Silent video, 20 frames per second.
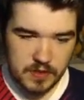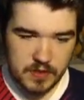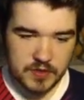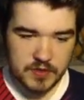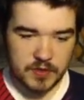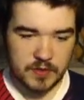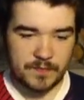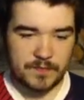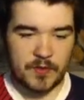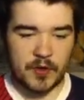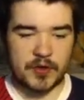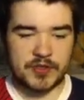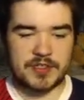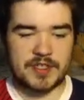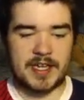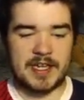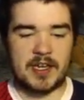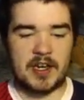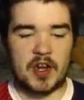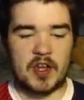So
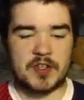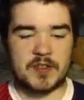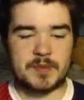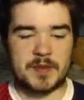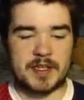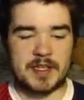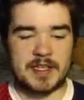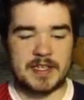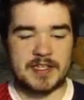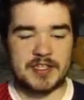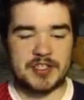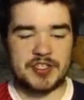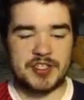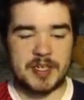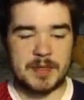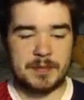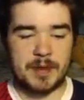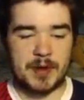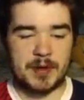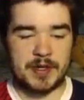unfortunately, I lost my clean
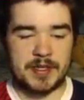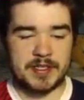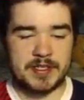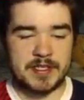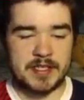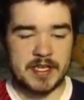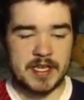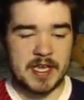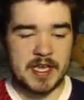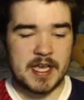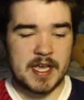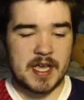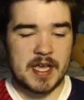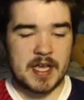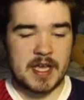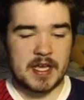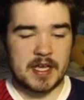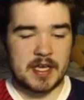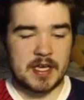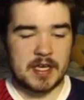sheet bonus.
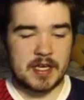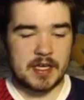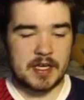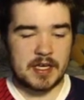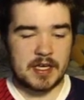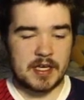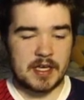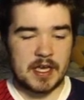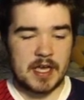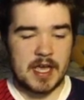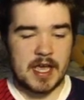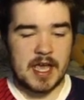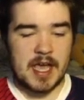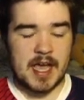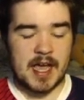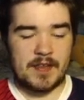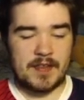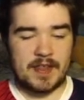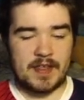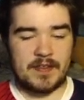
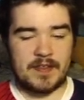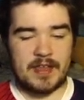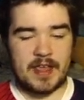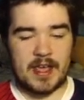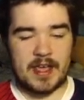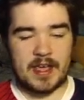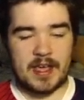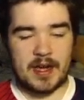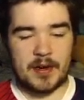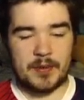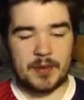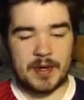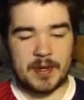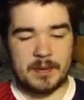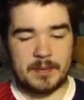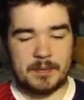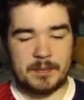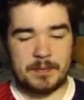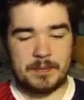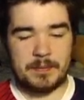And then the AI win it.
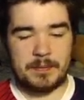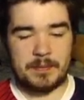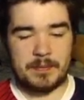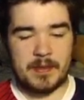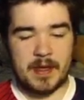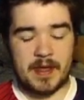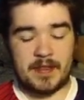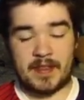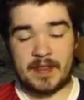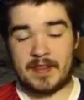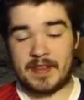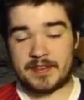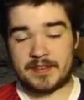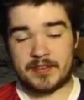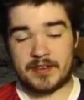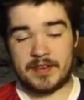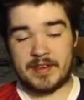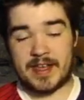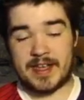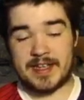And then,
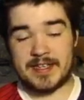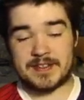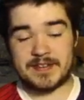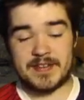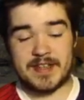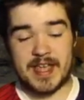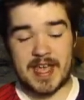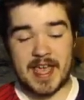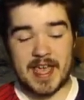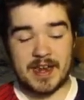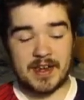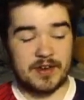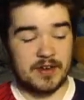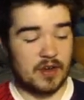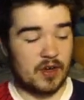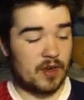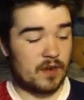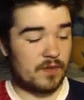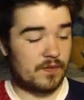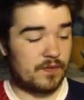sorry, that is the end
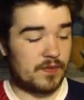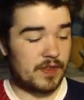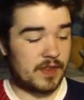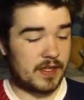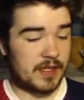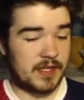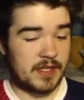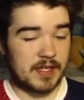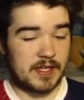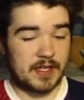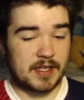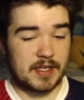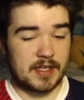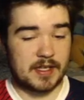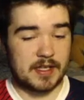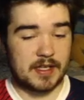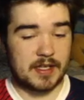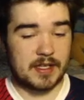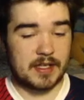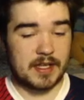of the
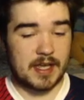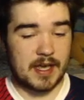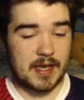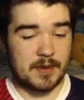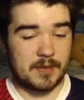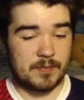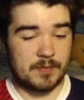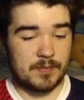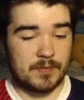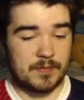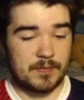game.